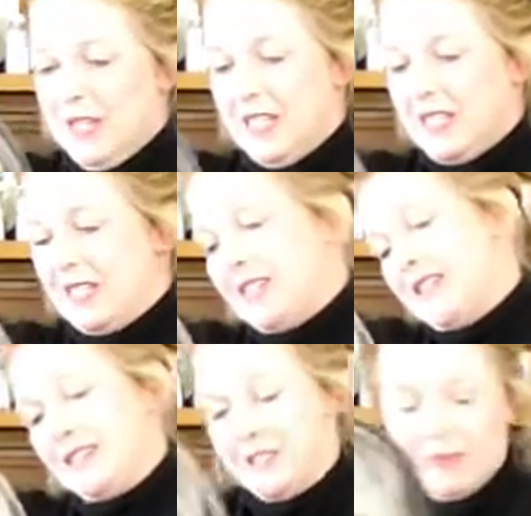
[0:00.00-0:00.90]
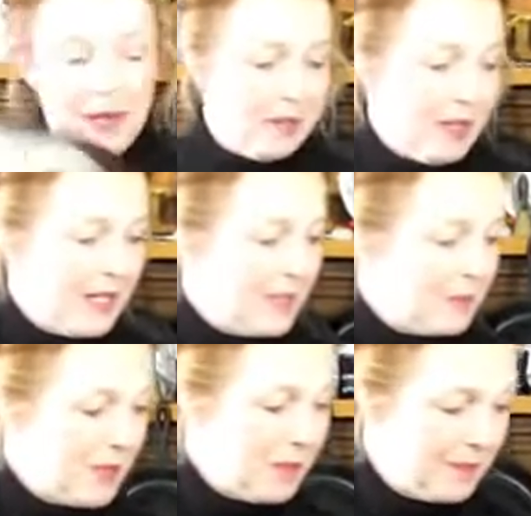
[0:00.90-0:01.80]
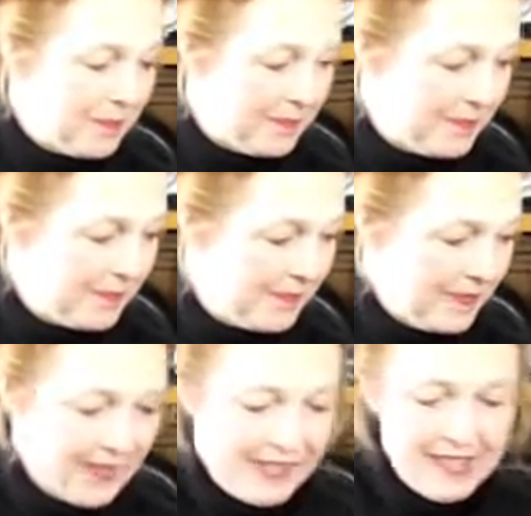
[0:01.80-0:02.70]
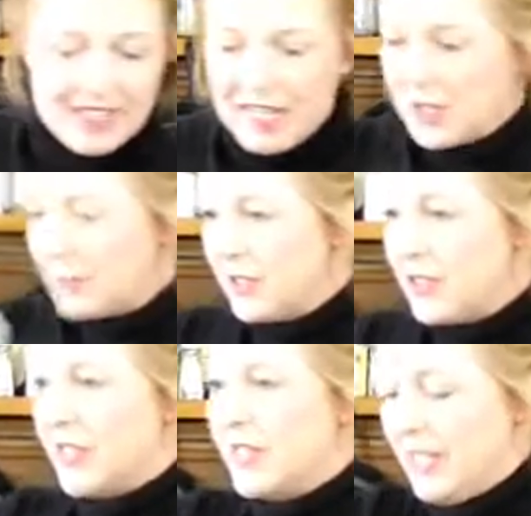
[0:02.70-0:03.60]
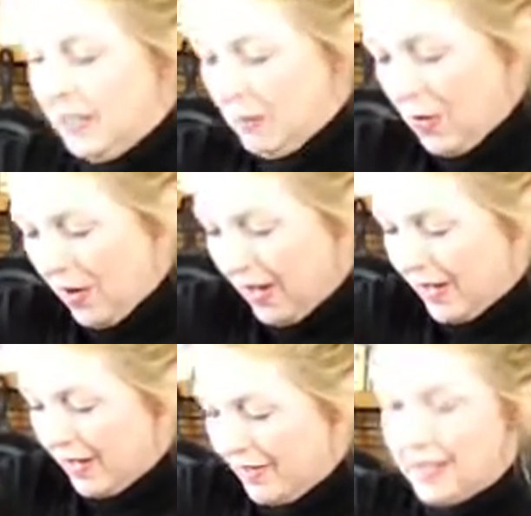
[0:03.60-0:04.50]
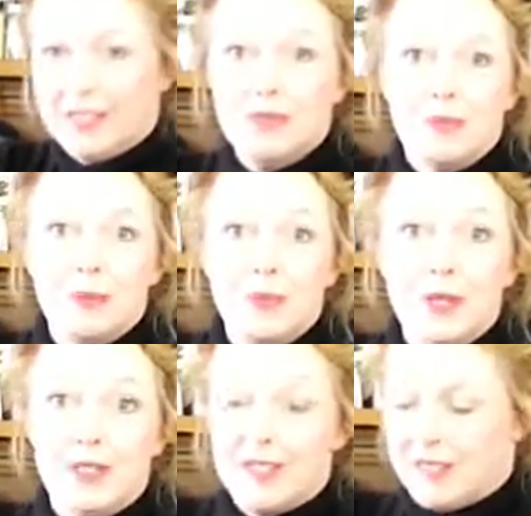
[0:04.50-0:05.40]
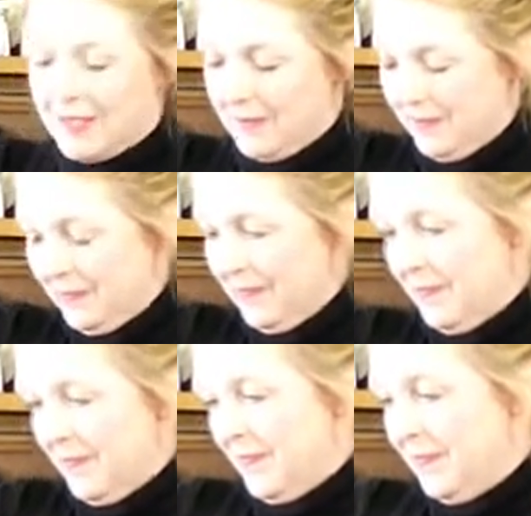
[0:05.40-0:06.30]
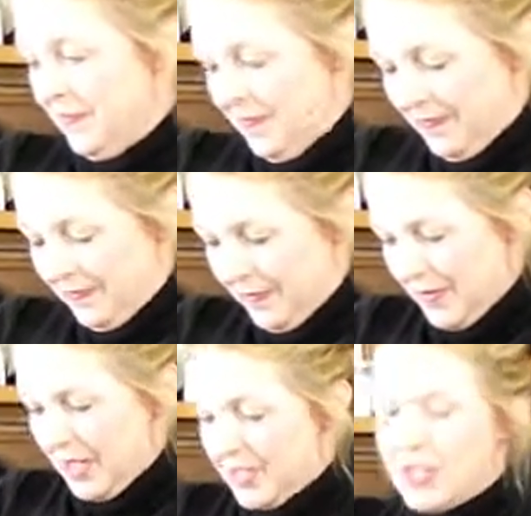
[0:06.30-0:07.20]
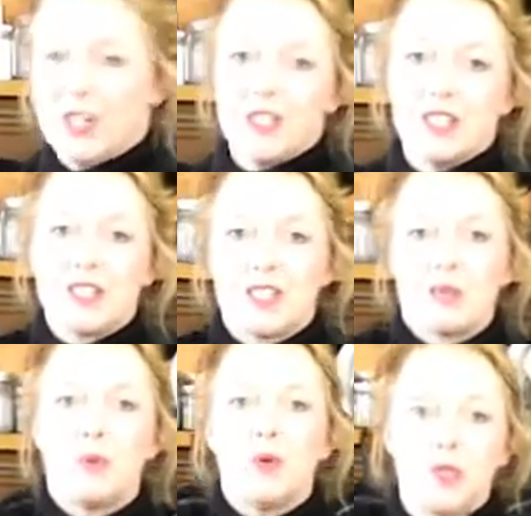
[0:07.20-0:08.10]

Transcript: kids back behind me, desperately trying to keep quiet and leave me in peace, because the contents of this bowl